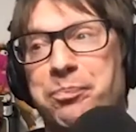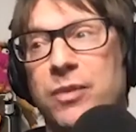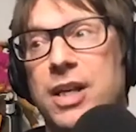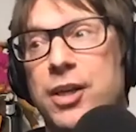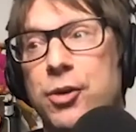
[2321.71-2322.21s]

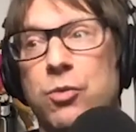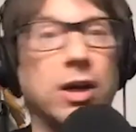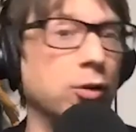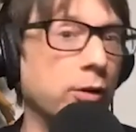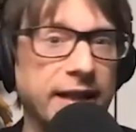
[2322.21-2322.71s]
um,
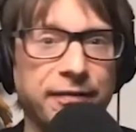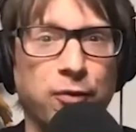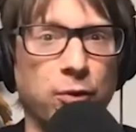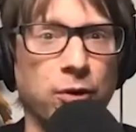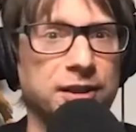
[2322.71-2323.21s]
who are
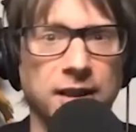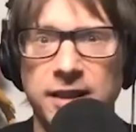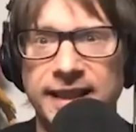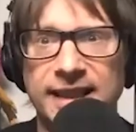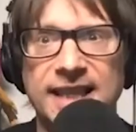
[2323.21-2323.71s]
looking
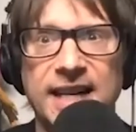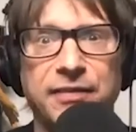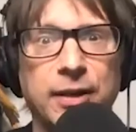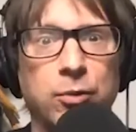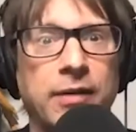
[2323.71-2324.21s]
for
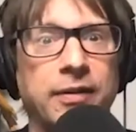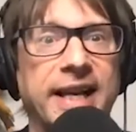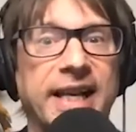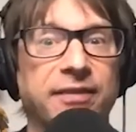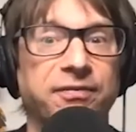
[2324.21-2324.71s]
certainty and
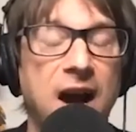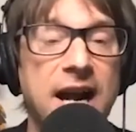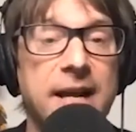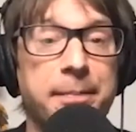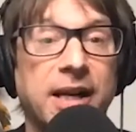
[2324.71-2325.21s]
safety wherever they
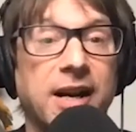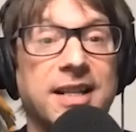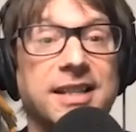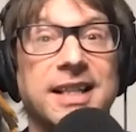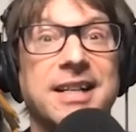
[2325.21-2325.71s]
can find
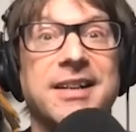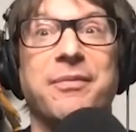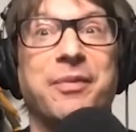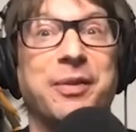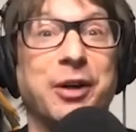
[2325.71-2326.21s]
it because